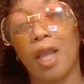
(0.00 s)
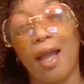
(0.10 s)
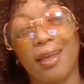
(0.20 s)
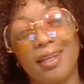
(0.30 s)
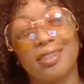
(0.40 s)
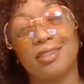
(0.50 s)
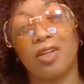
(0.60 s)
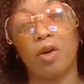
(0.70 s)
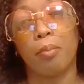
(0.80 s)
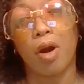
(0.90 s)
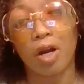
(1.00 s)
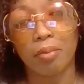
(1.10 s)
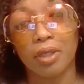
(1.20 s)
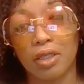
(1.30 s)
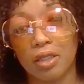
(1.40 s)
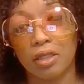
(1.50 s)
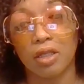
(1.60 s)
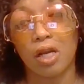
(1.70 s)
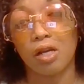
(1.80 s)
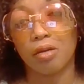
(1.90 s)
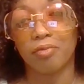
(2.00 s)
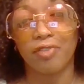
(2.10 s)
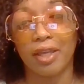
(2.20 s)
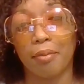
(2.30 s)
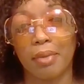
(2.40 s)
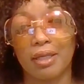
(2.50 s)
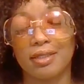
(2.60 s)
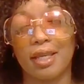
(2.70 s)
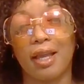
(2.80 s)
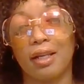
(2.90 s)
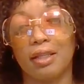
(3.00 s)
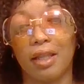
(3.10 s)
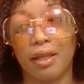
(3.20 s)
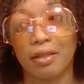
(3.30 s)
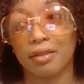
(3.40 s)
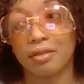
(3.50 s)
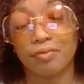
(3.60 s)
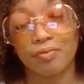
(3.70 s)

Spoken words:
I guess her Barbie fan base kind of like